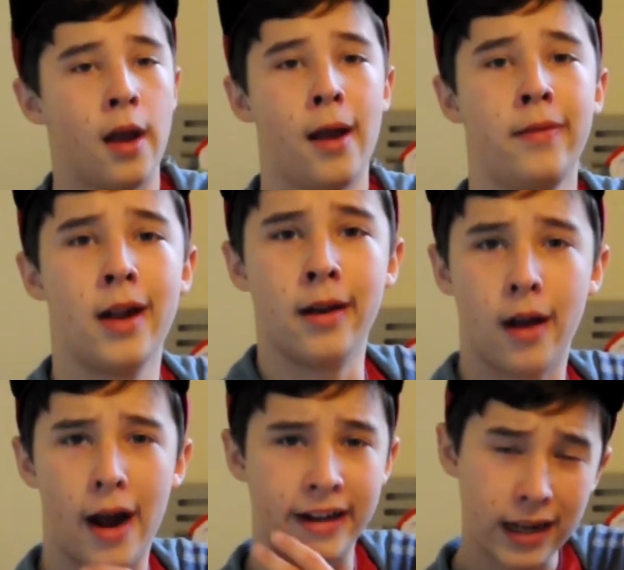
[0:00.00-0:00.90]
and then
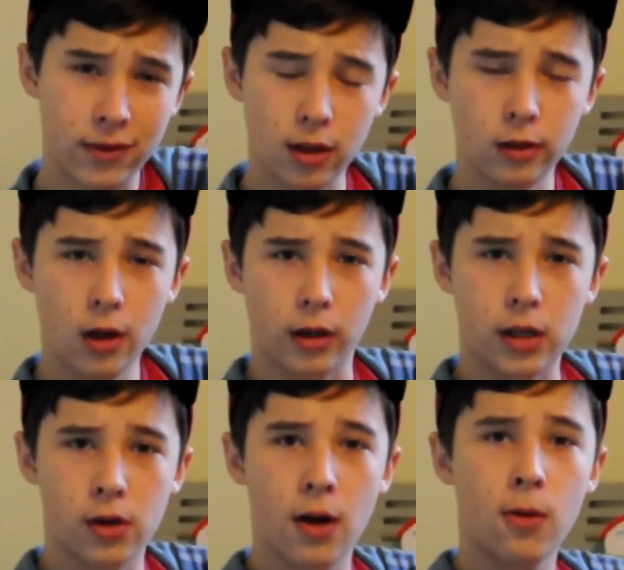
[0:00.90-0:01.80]
I gave her the look,
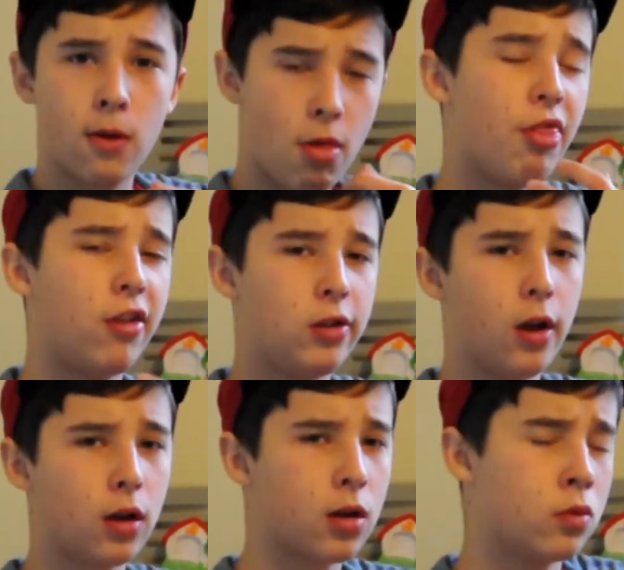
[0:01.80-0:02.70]
you know? The
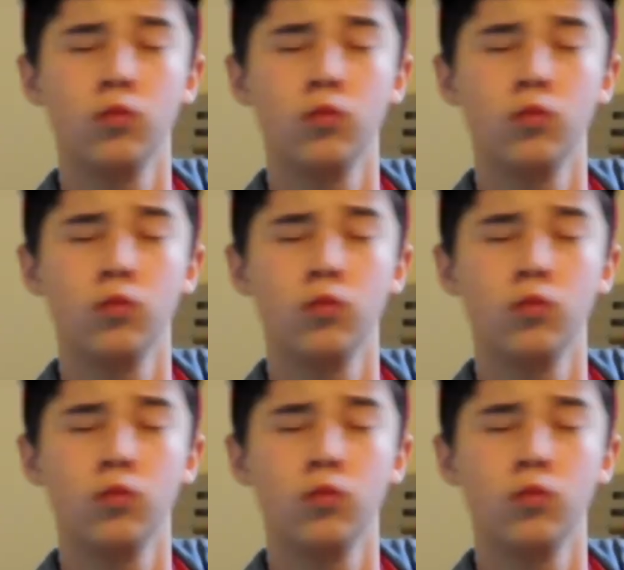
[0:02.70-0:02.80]
look.